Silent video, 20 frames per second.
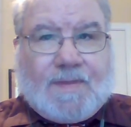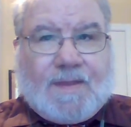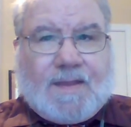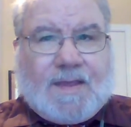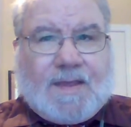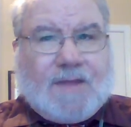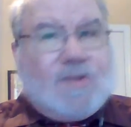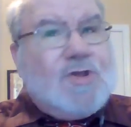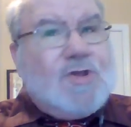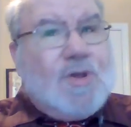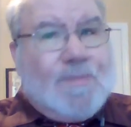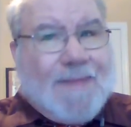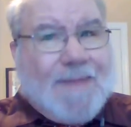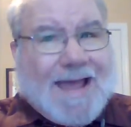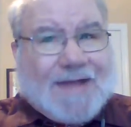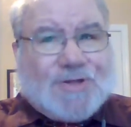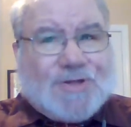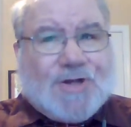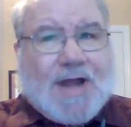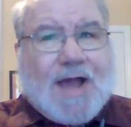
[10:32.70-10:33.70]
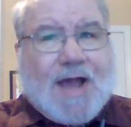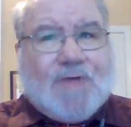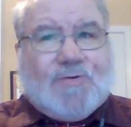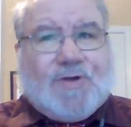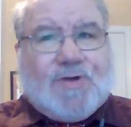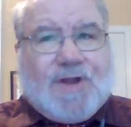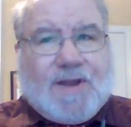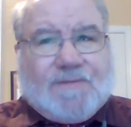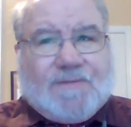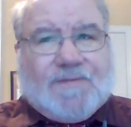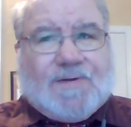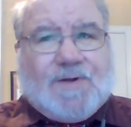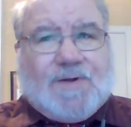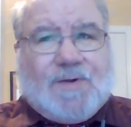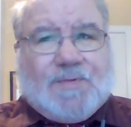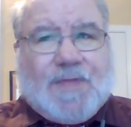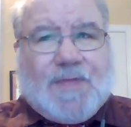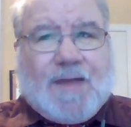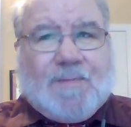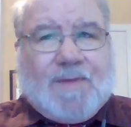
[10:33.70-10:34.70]
Can you imagine how
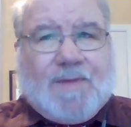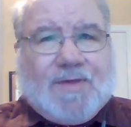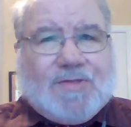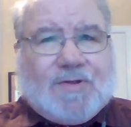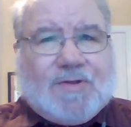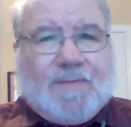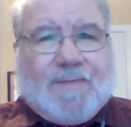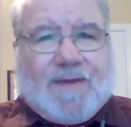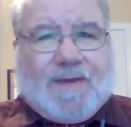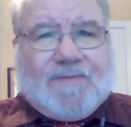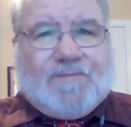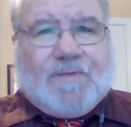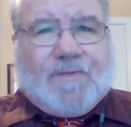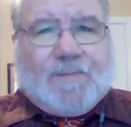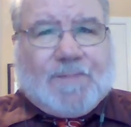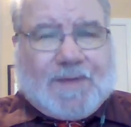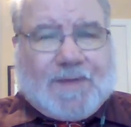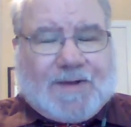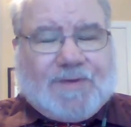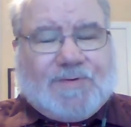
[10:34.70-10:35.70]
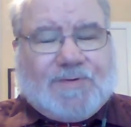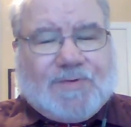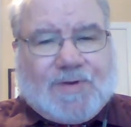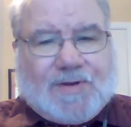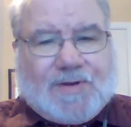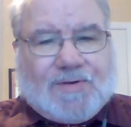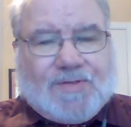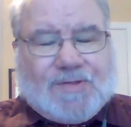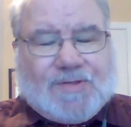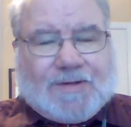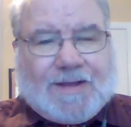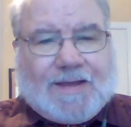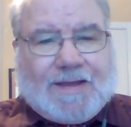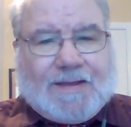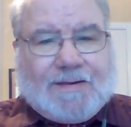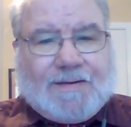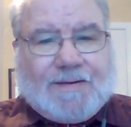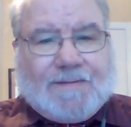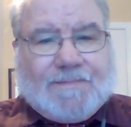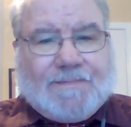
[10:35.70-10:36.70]
difficult that must have been for Peter to understand?